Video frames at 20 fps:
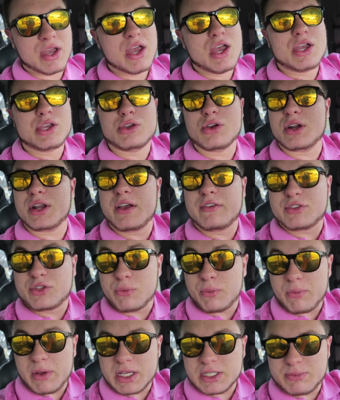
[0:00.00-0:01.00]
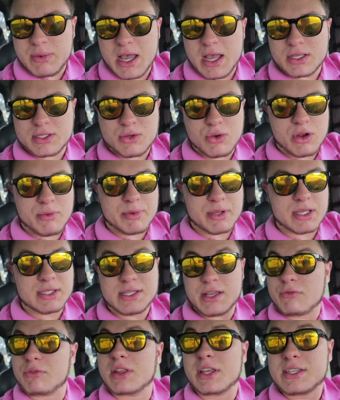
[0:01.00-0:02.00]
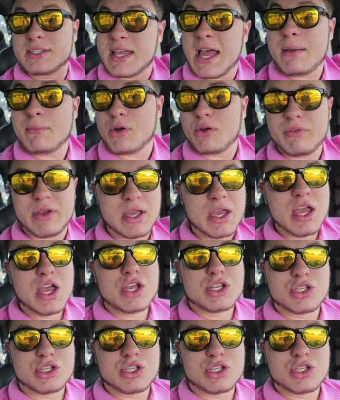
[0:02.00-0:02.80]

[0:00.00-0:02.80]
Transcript: You already have Superman's backstory because they released that movie.